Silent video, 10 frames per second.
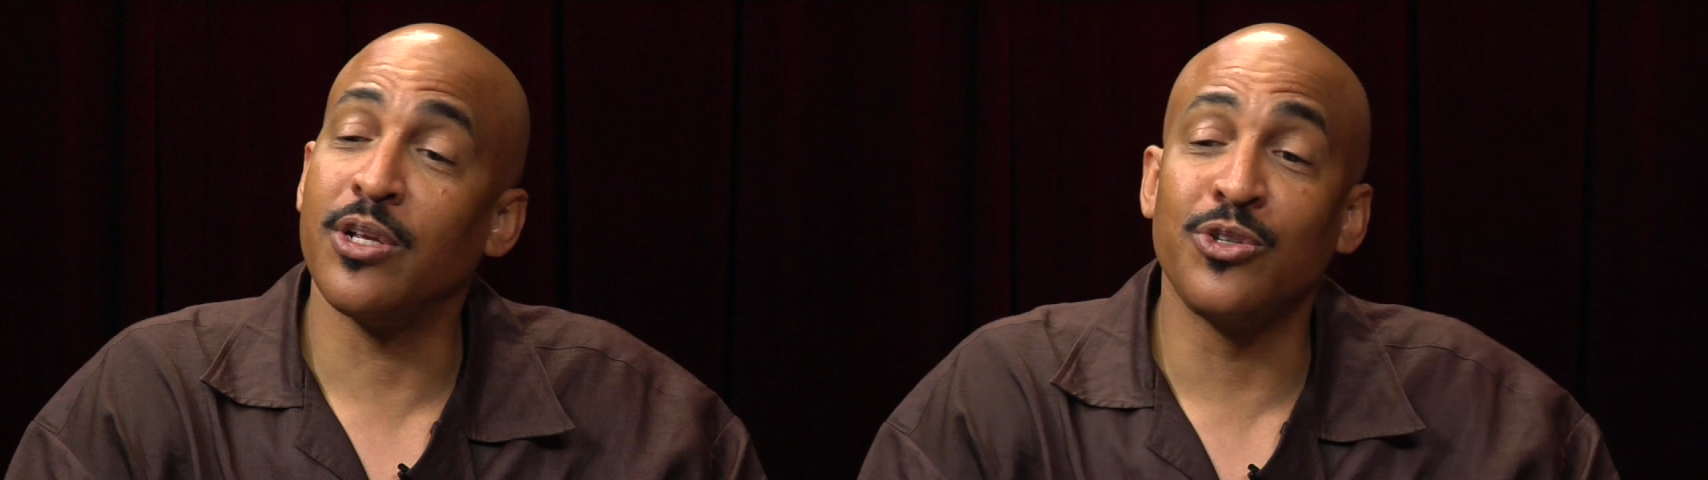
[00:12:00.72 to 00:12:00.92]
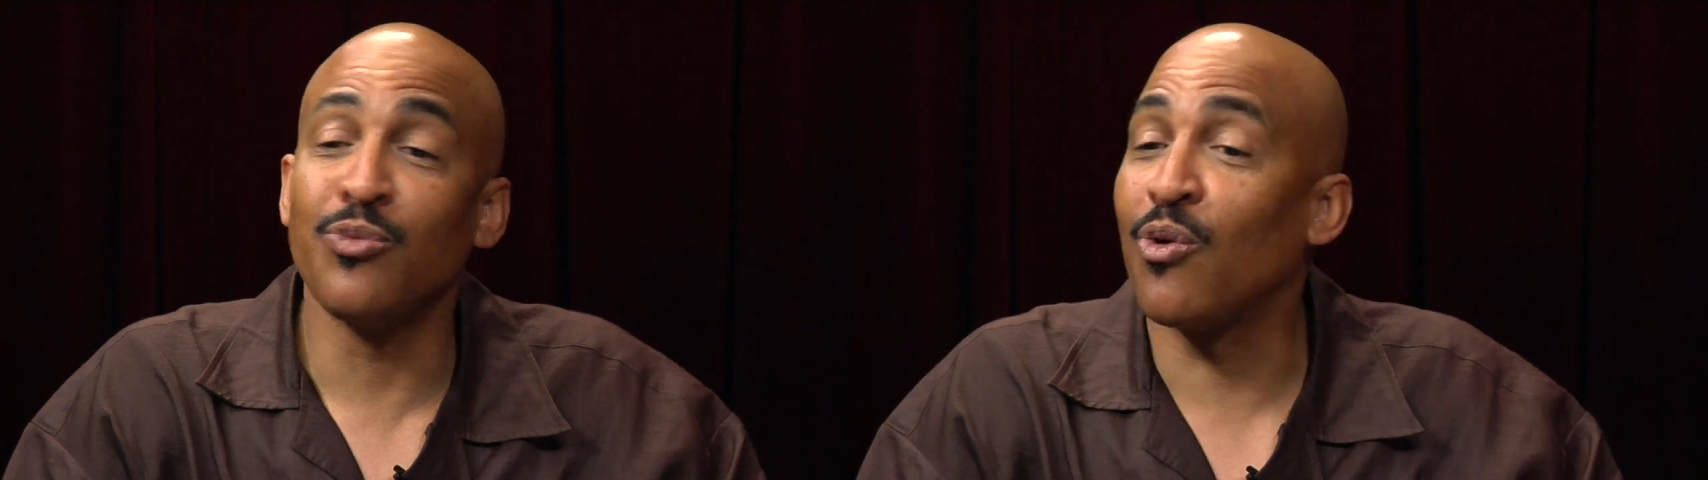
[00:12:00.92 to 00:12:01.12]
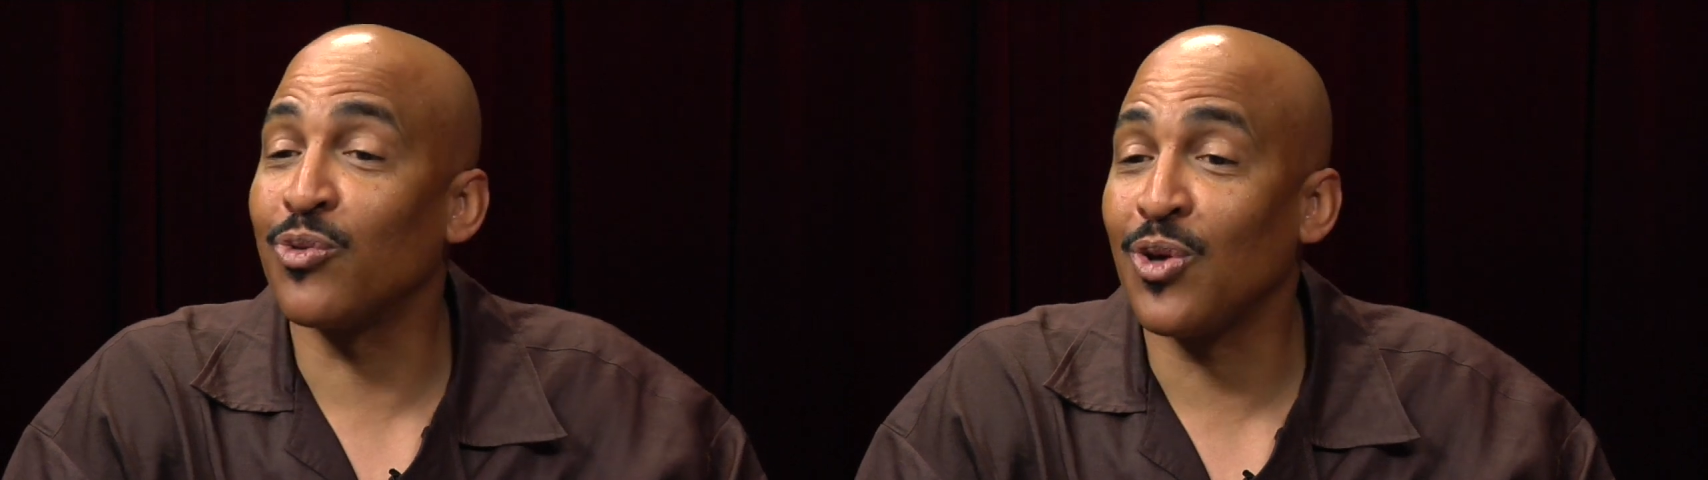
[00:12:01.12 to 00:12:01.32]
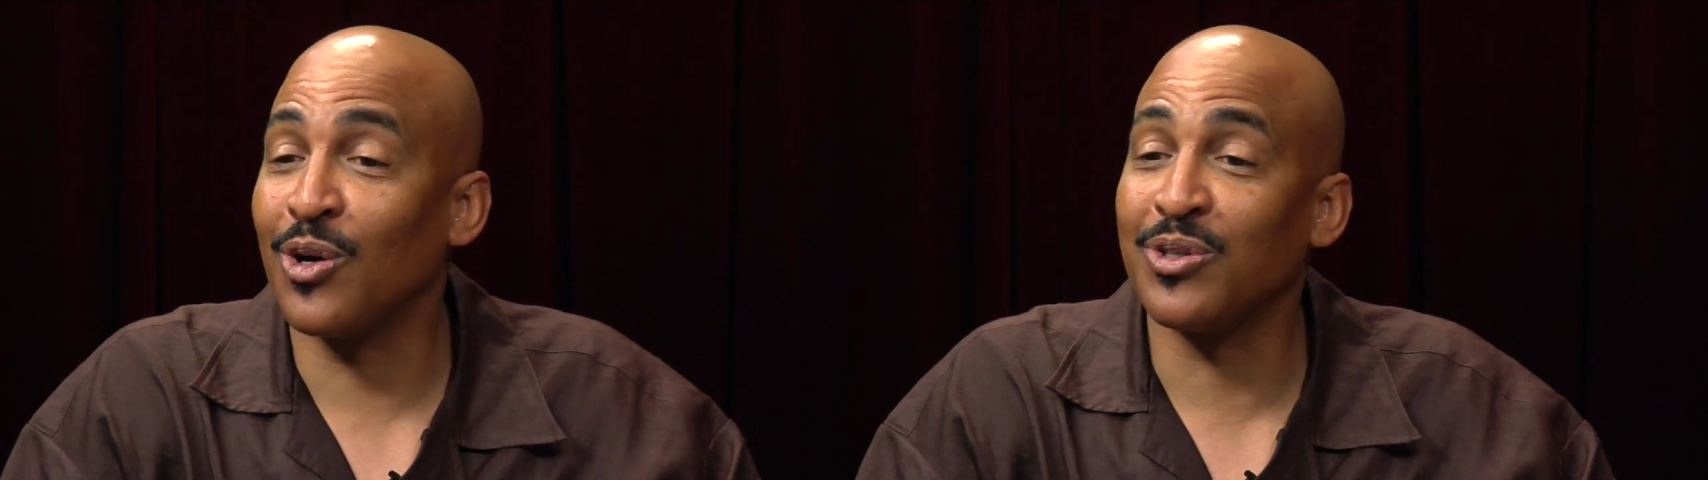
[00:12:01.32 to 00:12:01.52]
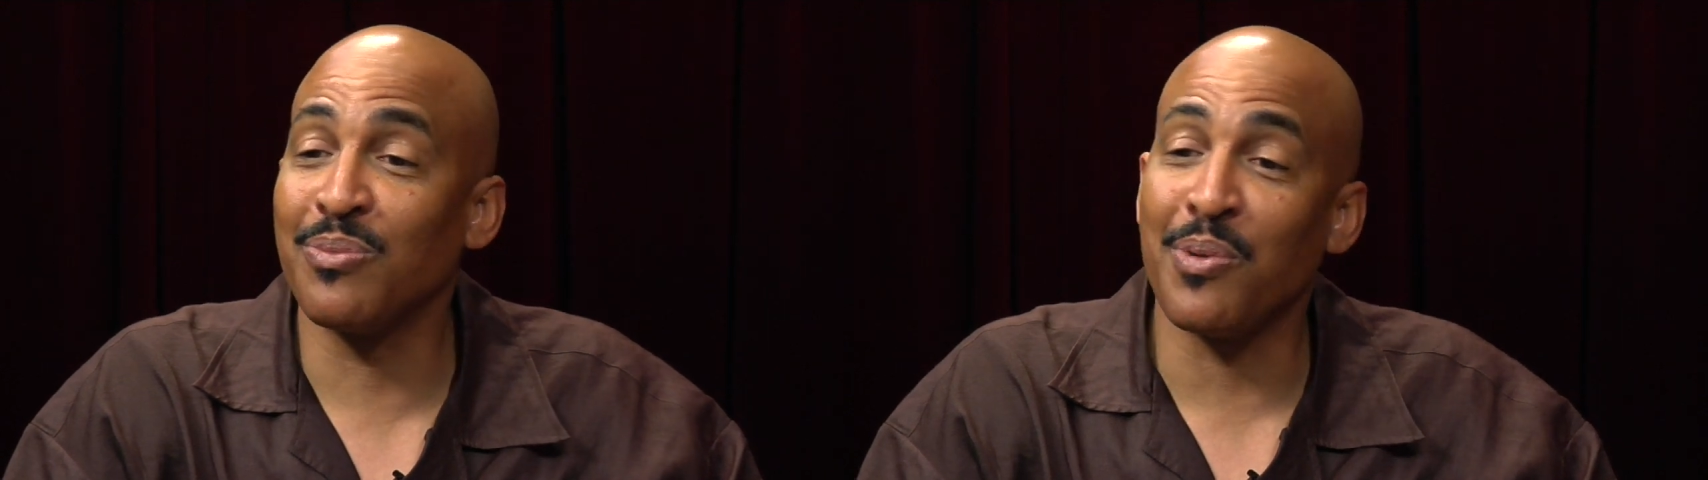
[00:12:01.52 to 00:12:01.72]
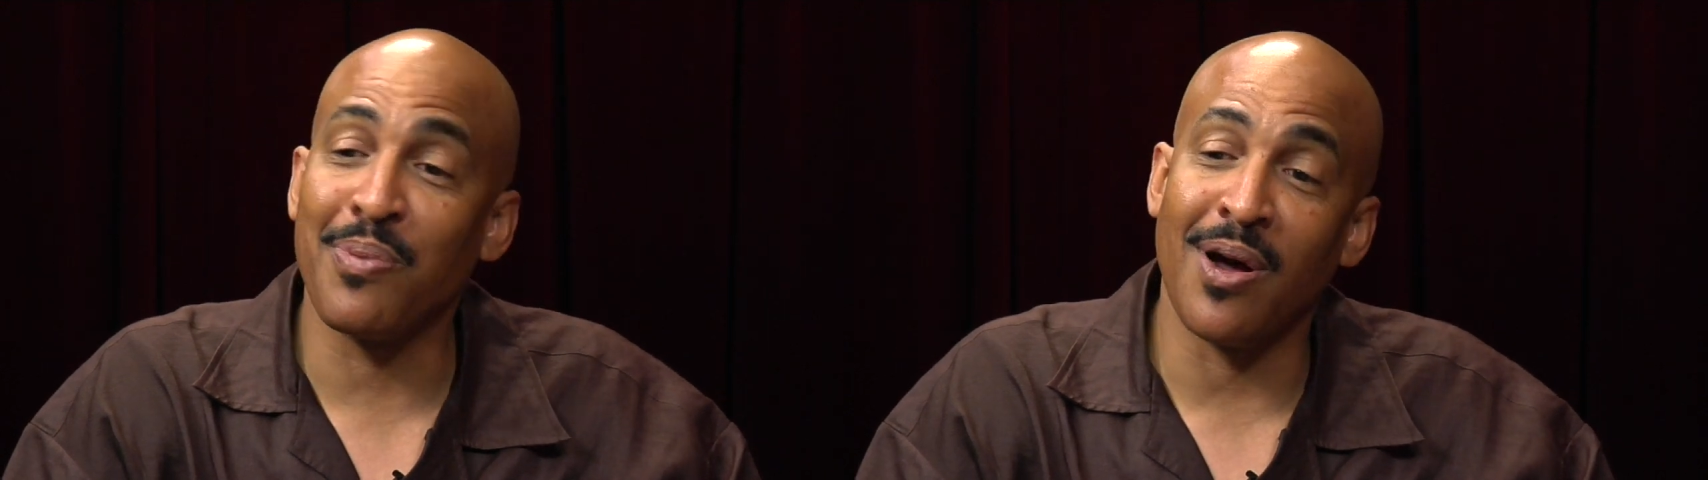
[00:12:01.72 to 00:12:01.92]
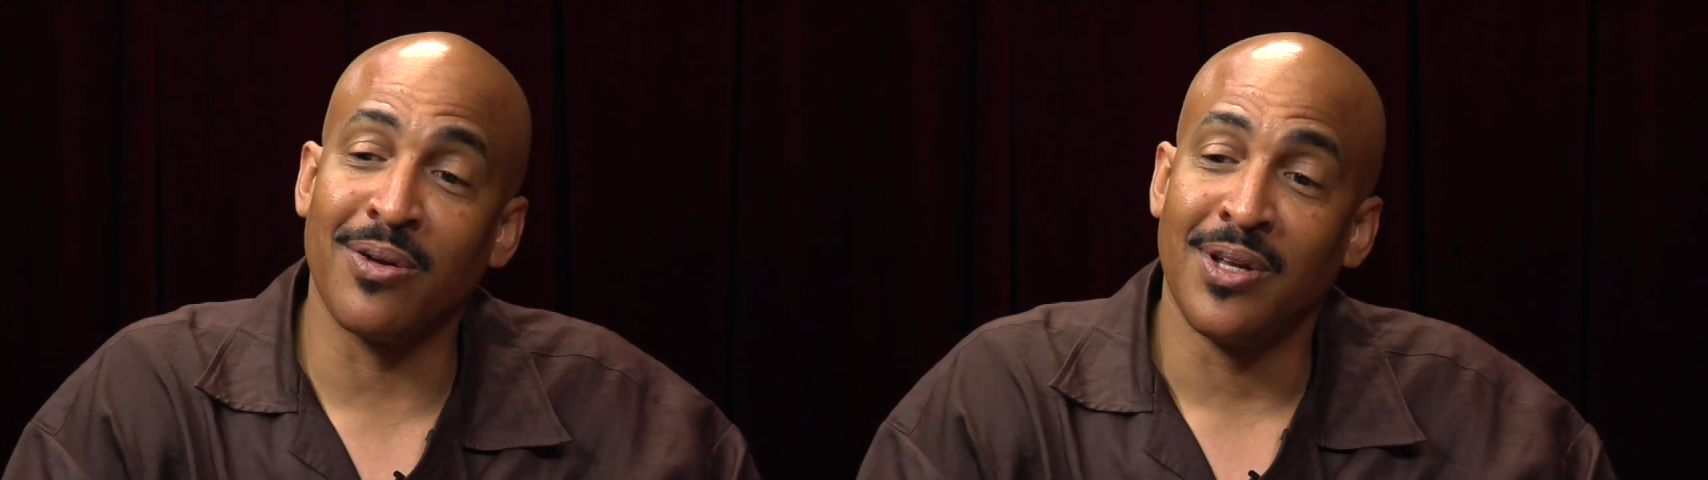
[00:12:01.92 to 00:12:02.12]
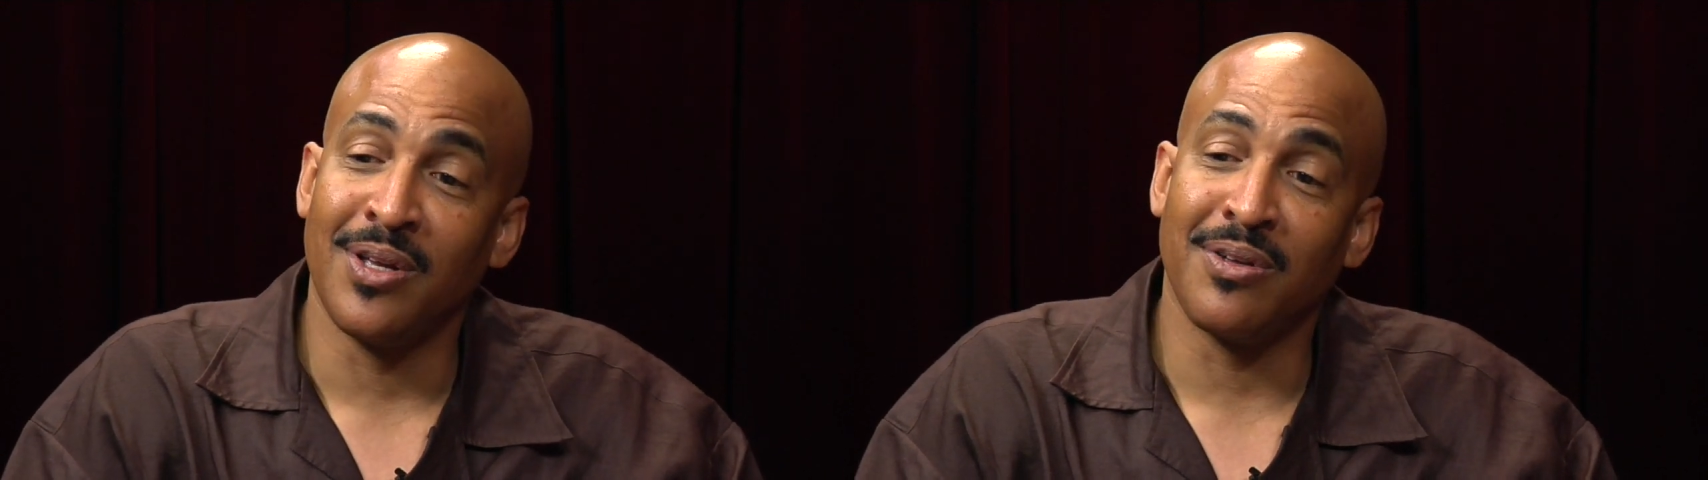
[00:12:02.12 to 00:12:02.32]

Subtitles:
that you won't talk to him about